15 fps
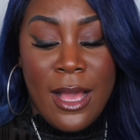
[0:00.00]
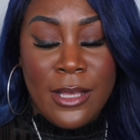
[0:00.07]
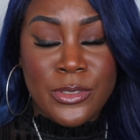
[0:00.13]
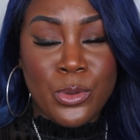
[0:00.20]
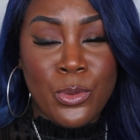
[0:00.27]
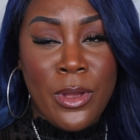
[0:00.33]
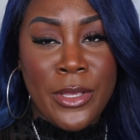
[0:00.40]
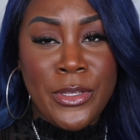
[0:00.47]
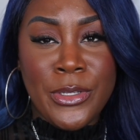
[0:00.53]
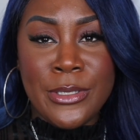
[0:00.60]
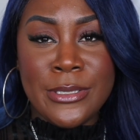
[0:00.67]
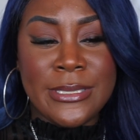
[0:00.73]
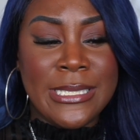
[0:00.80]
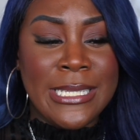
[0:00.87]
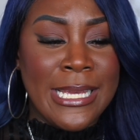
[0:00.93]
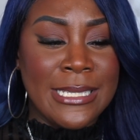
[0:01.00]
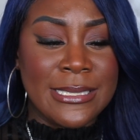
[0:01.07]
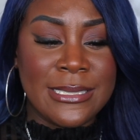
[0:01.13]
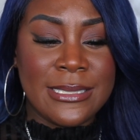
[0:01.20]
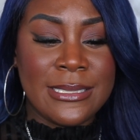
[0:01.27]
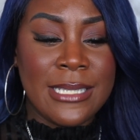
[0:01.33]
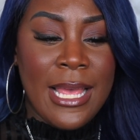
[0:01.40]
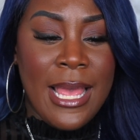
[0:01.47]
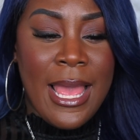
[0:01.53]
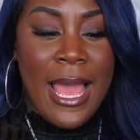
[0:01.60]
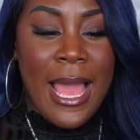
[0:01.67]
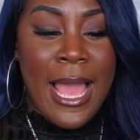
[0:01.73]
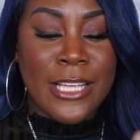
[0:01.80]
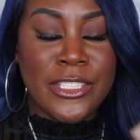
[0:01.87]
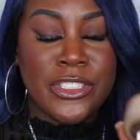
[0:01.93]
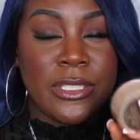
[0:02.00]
I saw her using this and